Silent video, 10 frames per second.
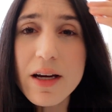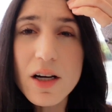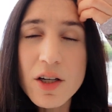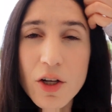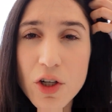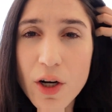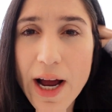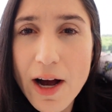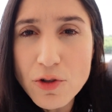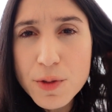get another
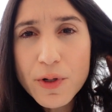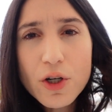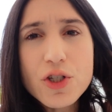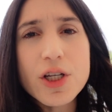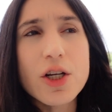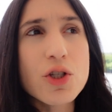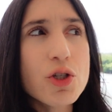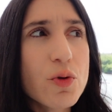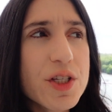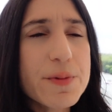house person
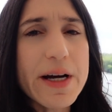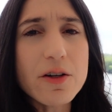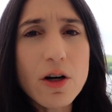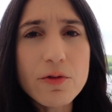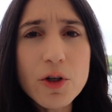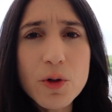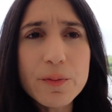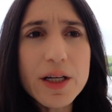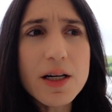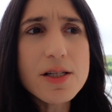to inspect our
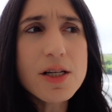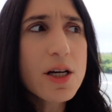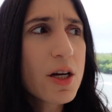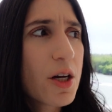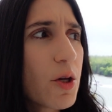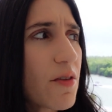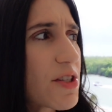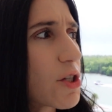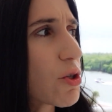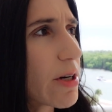room? Because you have
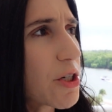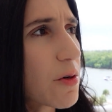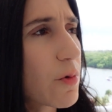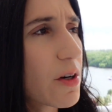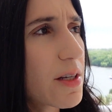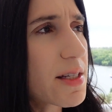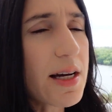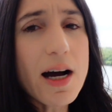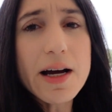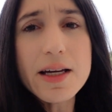a situation where this
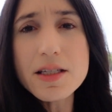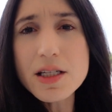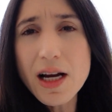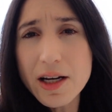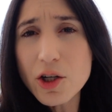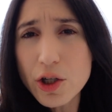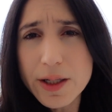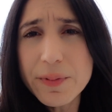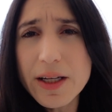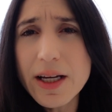guy is kind of
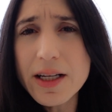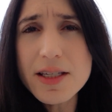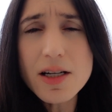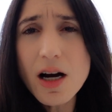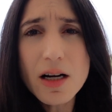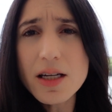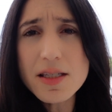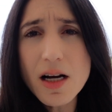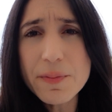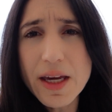creepy and he's not
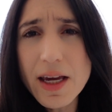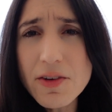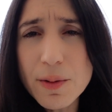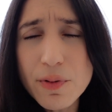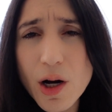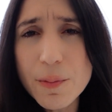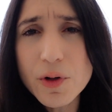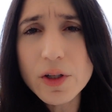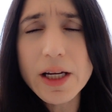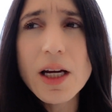behaving
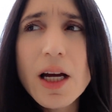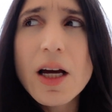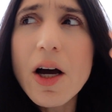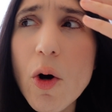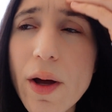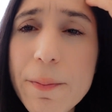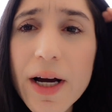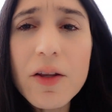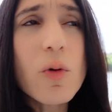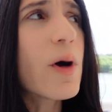properly. Oh, and
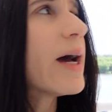by the